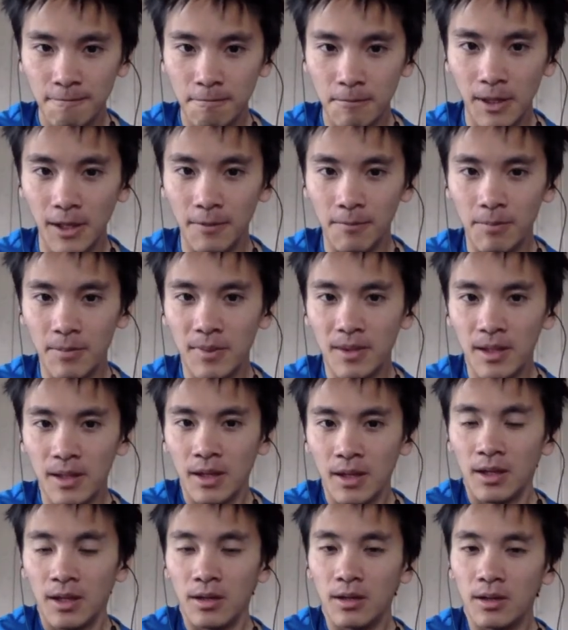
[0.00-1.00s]
Yeah,
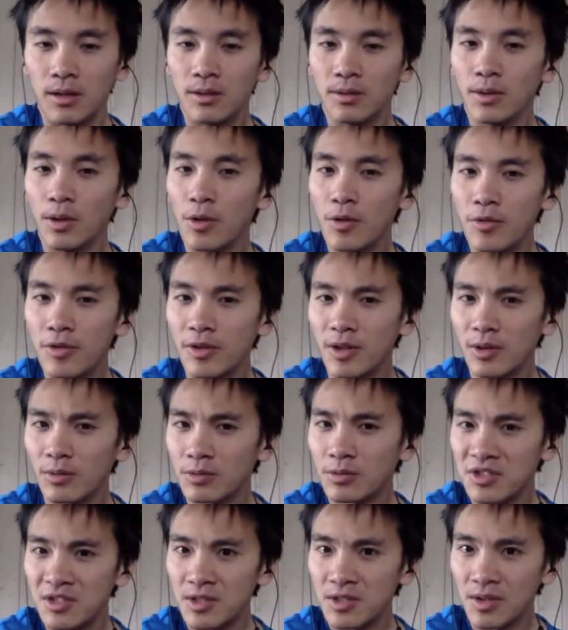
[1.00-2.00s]
uh, another thing that
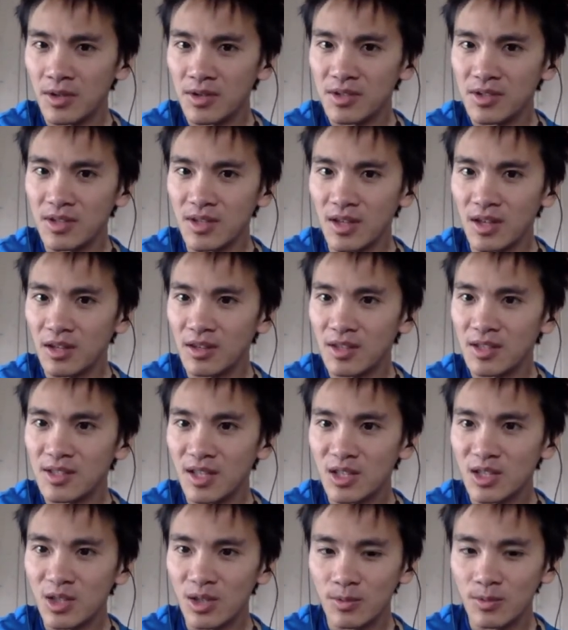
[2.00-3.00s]
was discussed in, in this
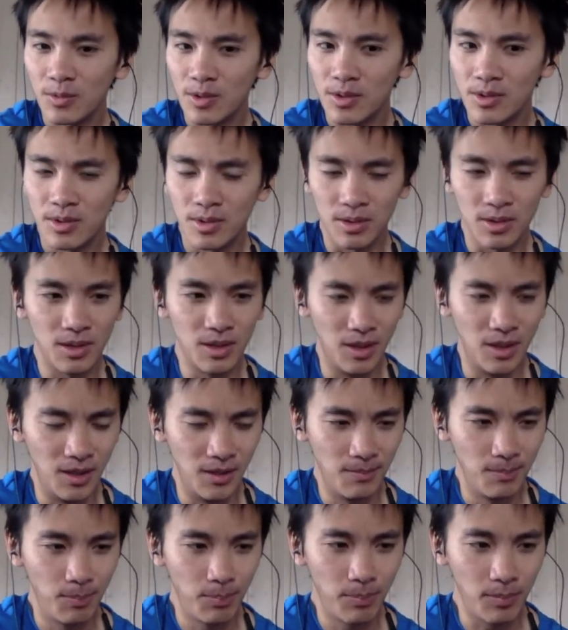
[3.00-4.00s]
section was
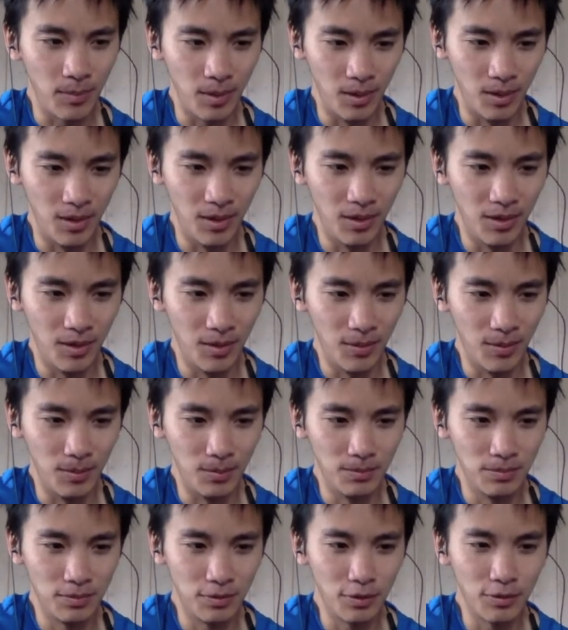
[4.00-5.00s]
uh,
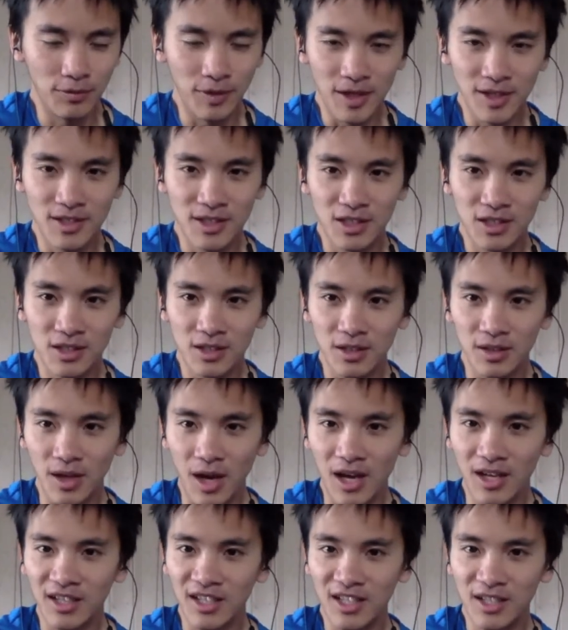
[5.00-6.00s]
providing
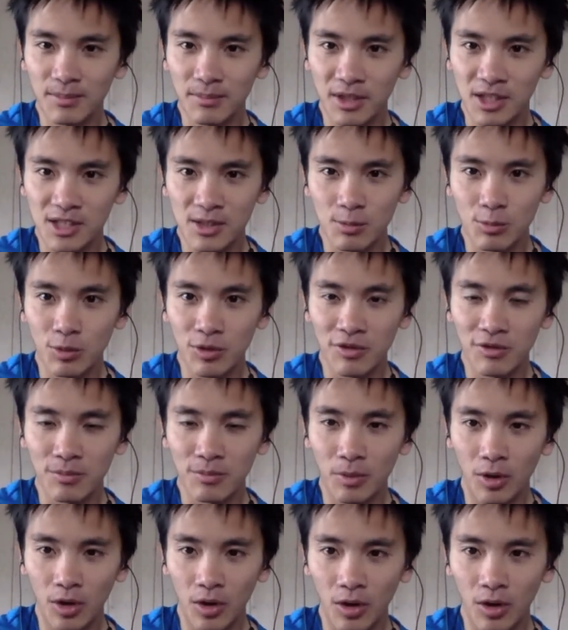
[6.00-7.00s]
academics with
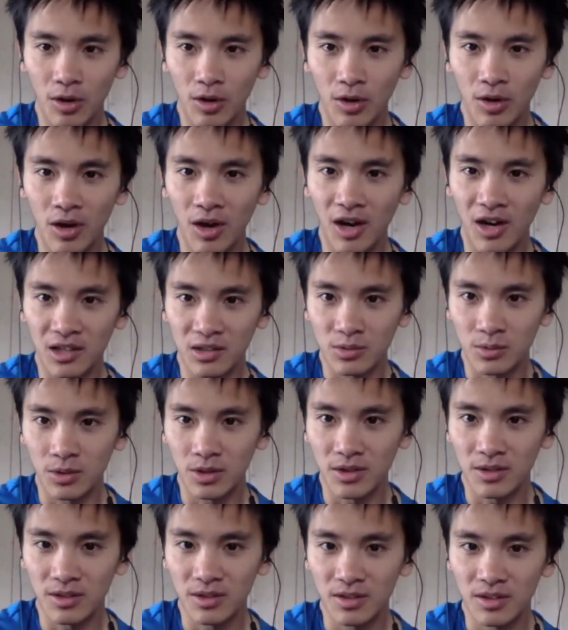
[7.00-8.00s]
more
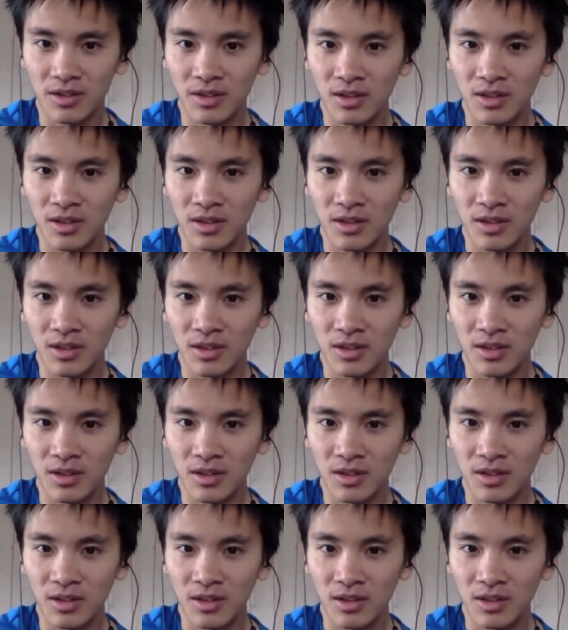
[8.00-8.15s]
hardware.